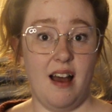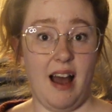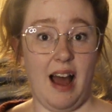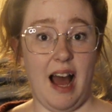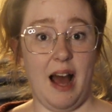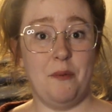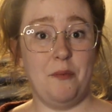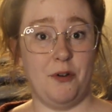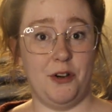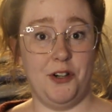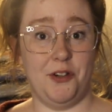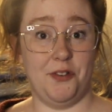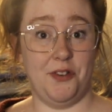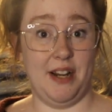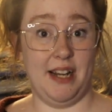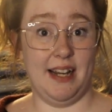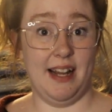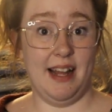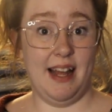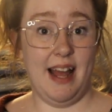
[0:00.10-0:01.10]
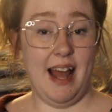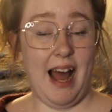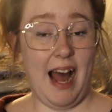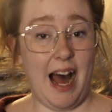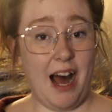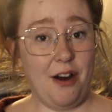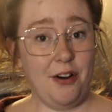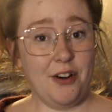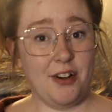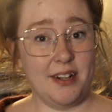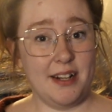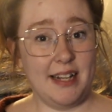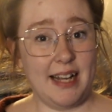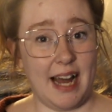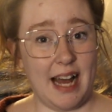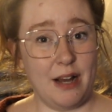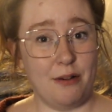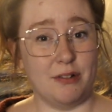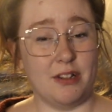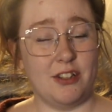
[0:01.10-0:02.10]
I'm wondering, how could a
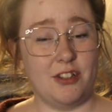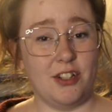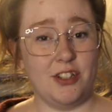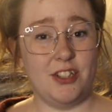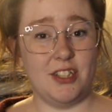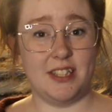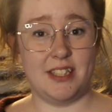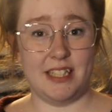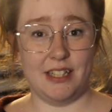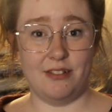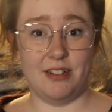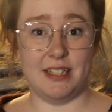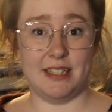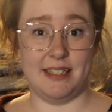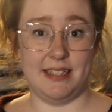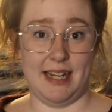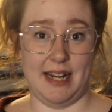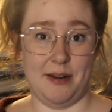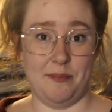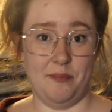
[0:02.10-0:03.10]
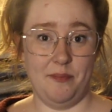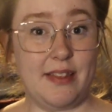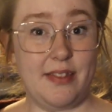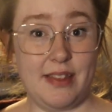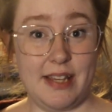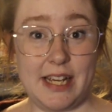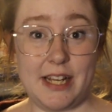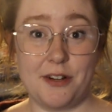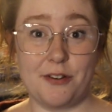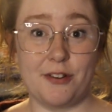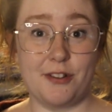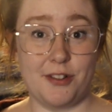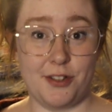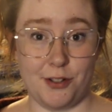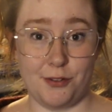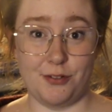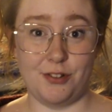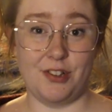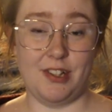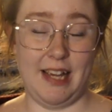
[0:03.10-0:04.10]
guy with such a serious name, Theodore
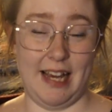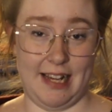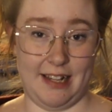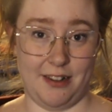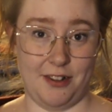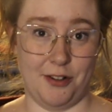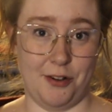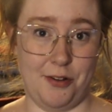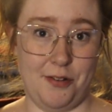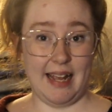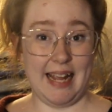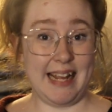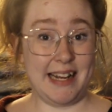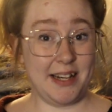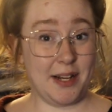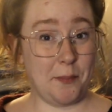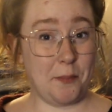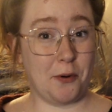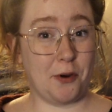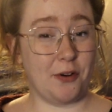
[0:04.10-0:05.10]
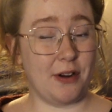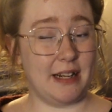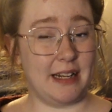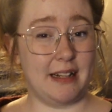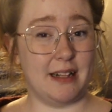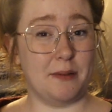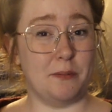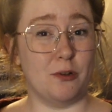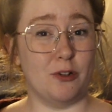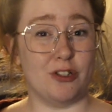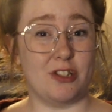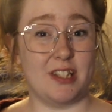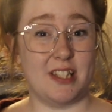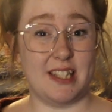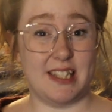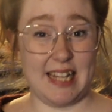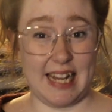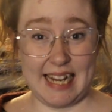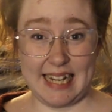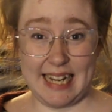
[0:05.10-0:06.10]
Seuss Geisel, end up creating the most
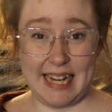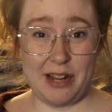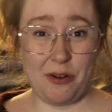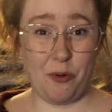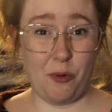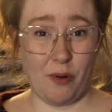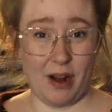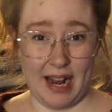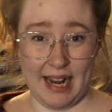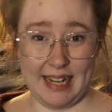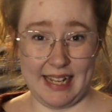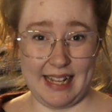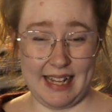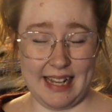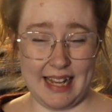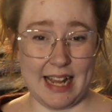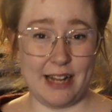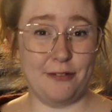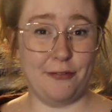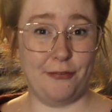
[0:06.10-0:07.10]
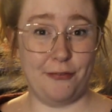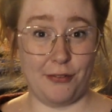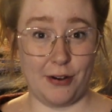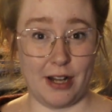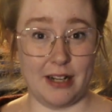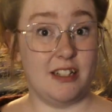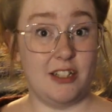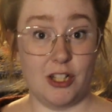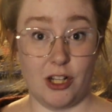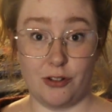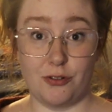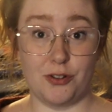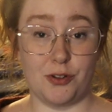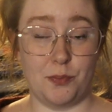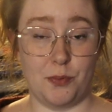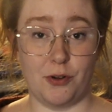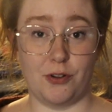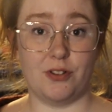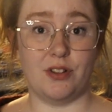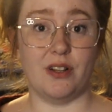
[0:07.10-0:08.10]
zany, wacky, and fun children's
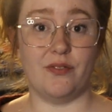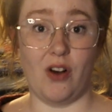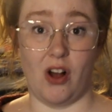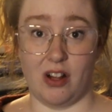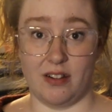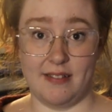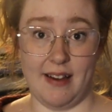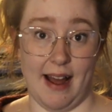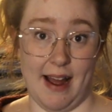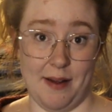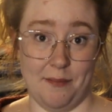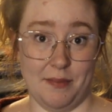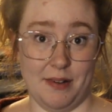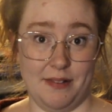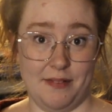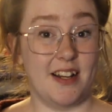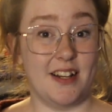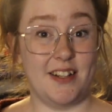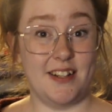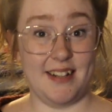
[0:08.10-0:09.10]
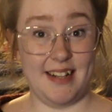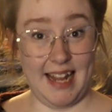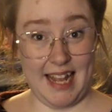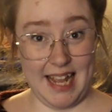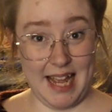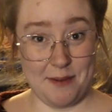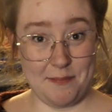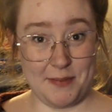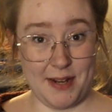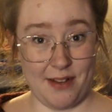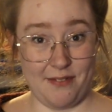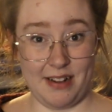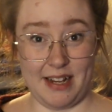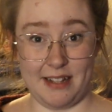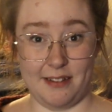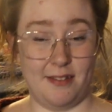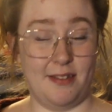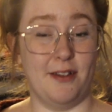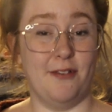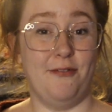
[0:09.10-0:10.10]
books of all time? Today I'm diving
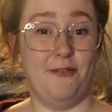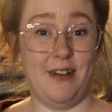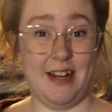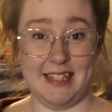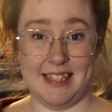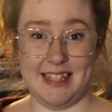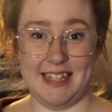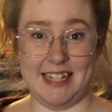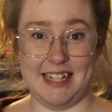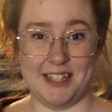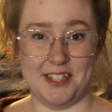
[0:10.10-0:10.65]
into the fascinating